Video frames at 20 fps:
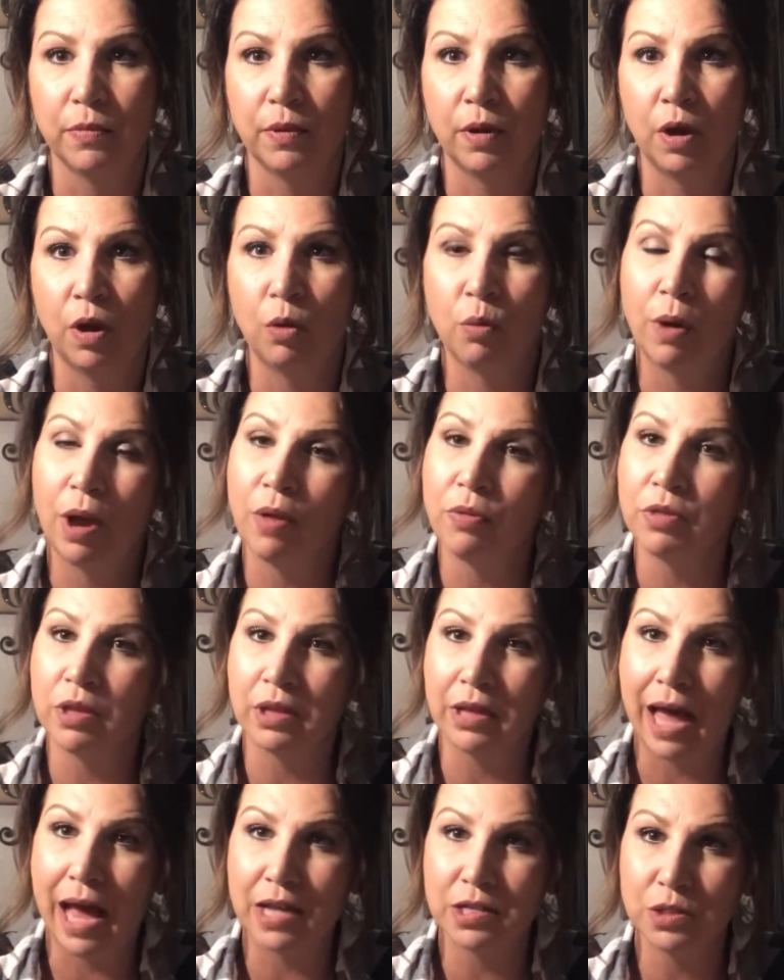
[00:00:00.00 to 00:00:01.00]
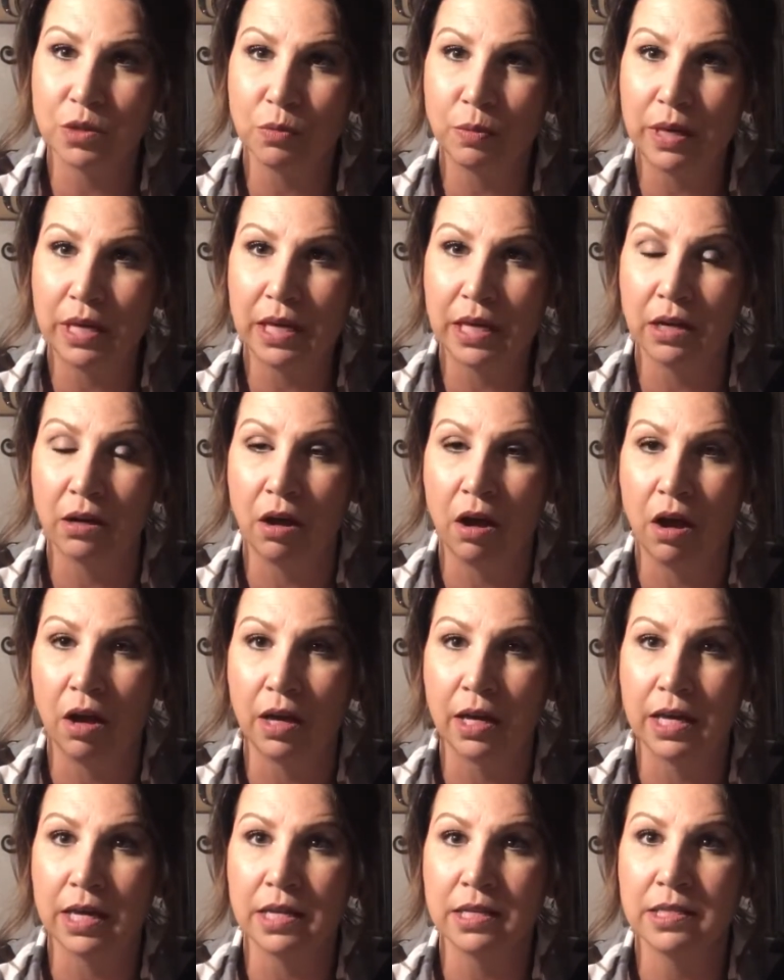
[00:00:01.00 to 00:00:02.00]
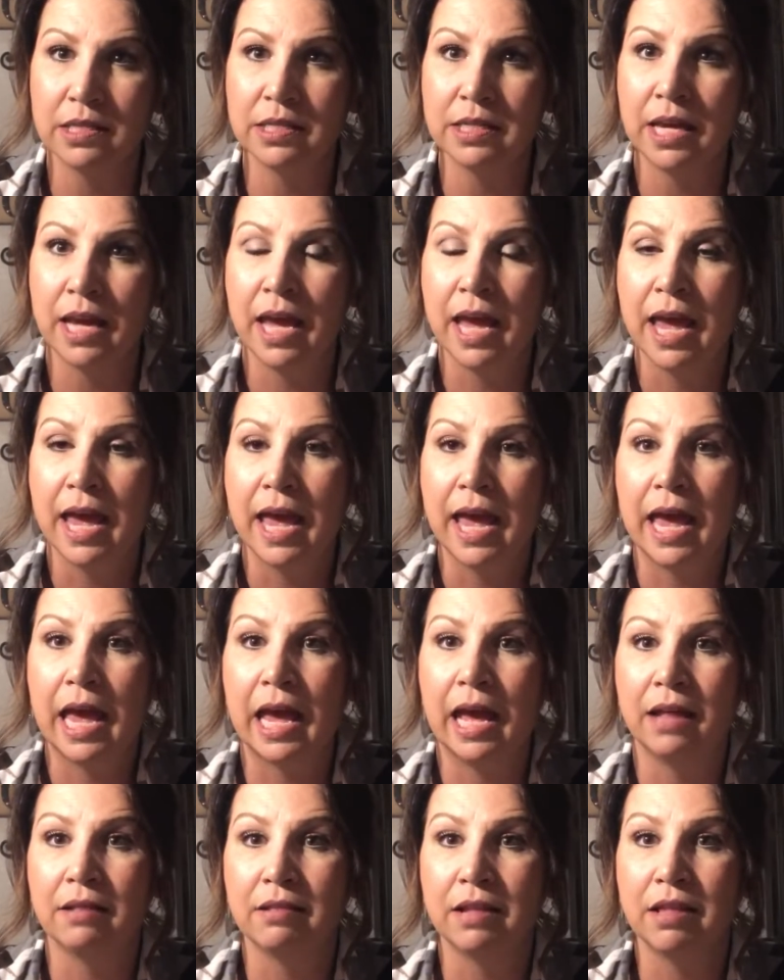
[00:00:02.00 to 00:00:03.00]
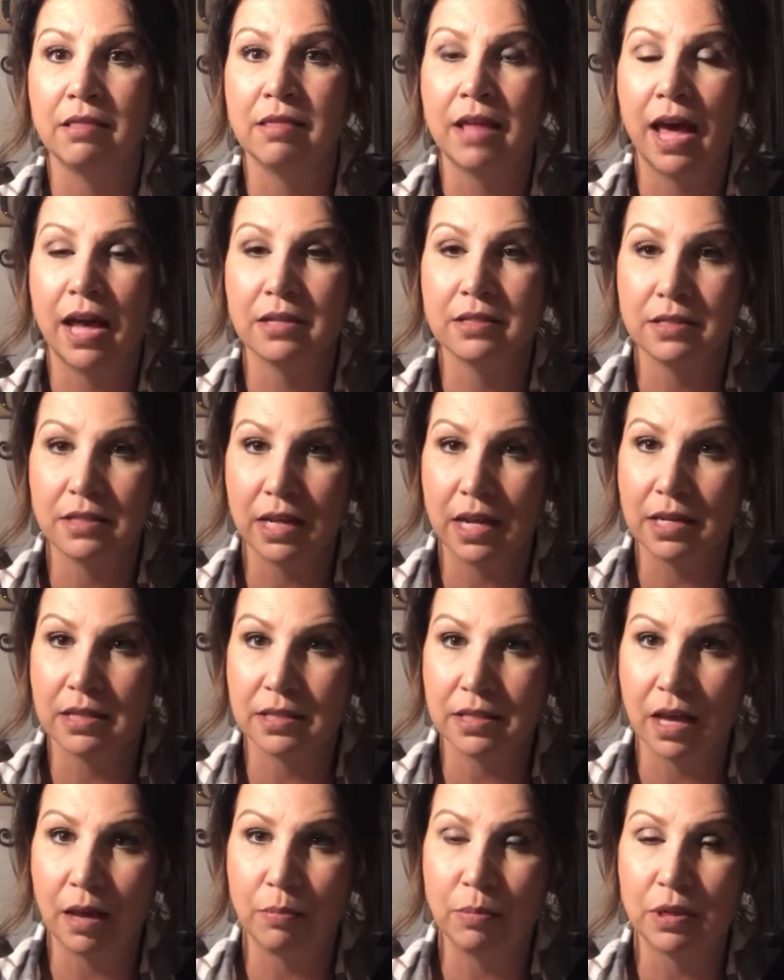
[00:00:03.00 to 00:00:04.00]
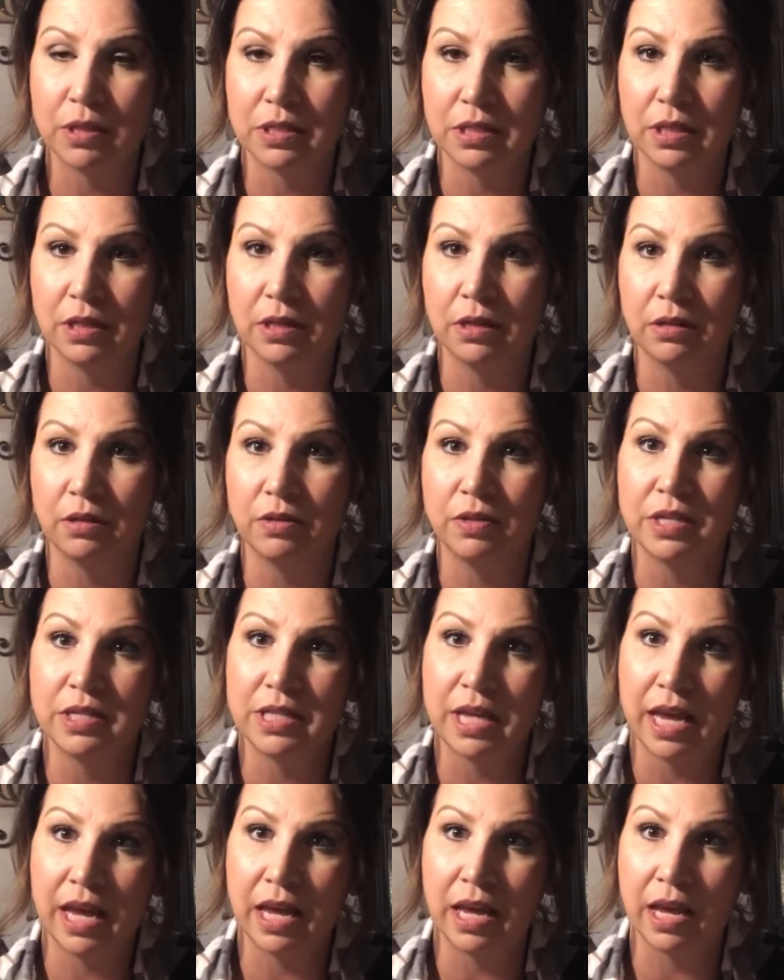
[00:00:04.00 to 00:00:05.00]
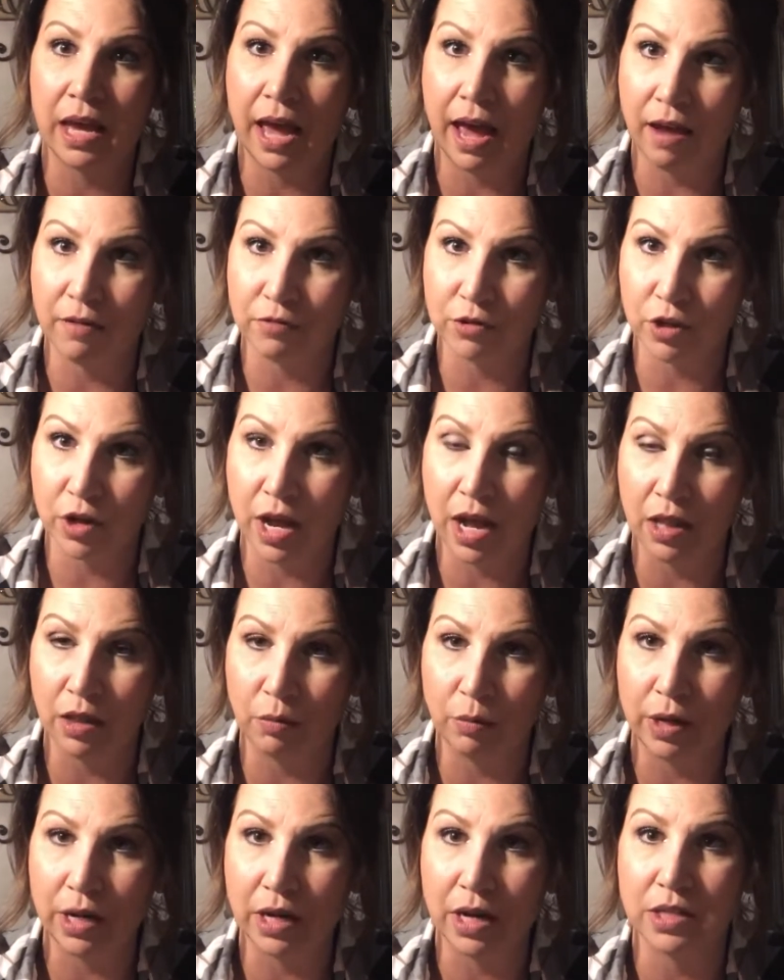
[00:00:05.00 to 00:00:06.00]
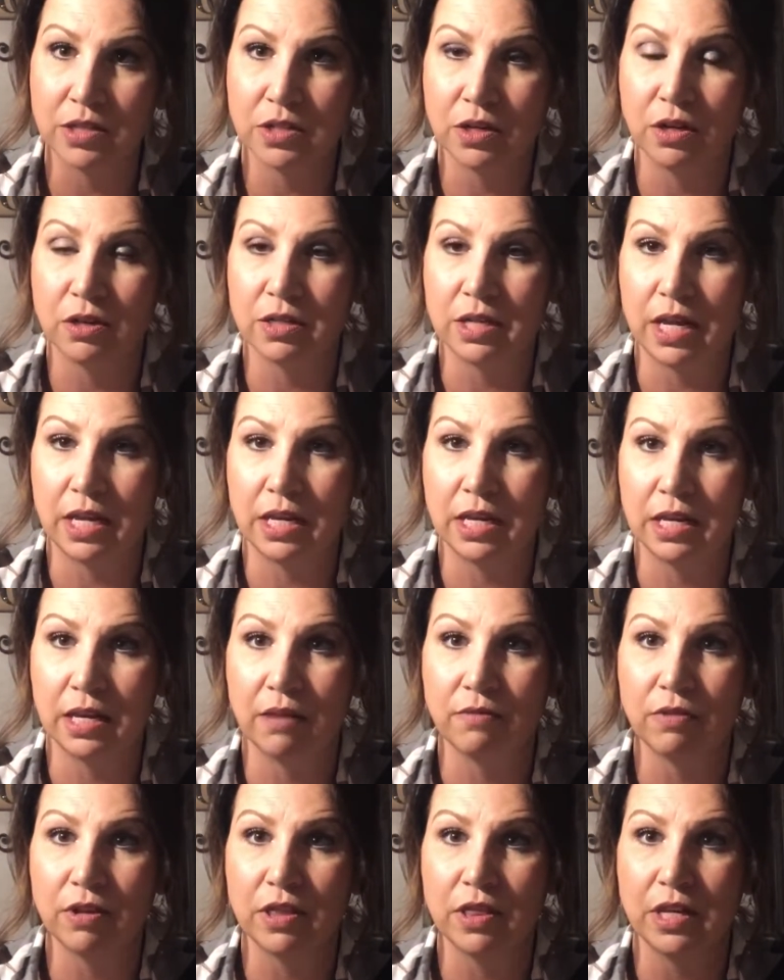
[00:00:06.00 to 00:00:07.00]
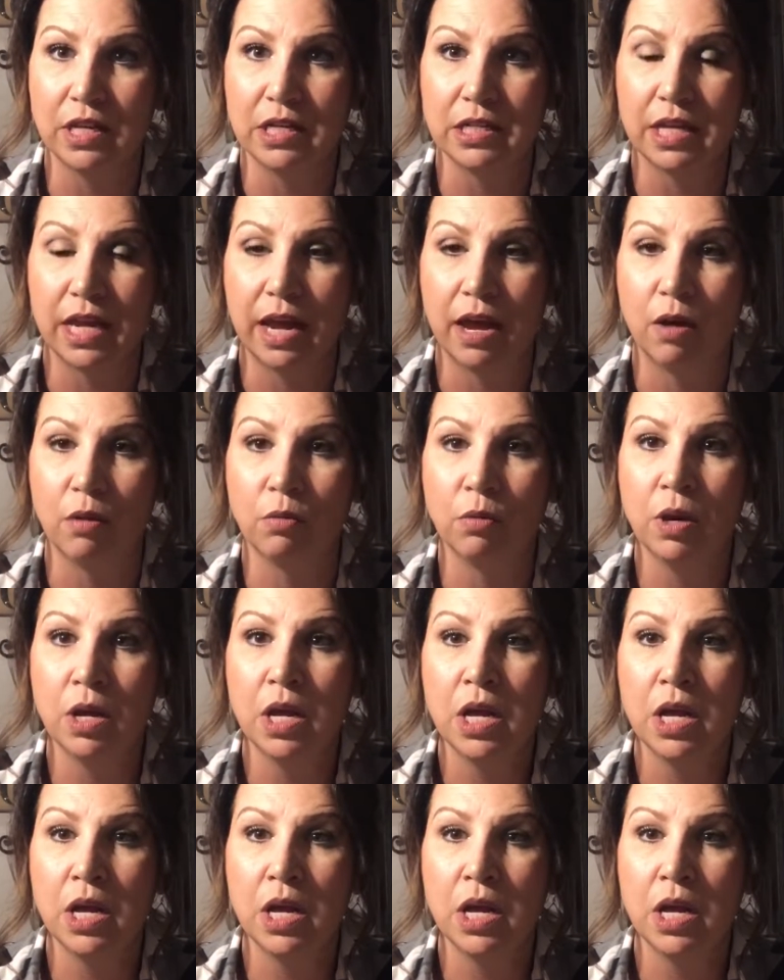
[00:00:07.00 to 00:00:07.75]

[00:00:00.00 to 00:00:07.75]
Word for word: around the last week in August, and then that stays up until the day after Halloween. I start taking everything down.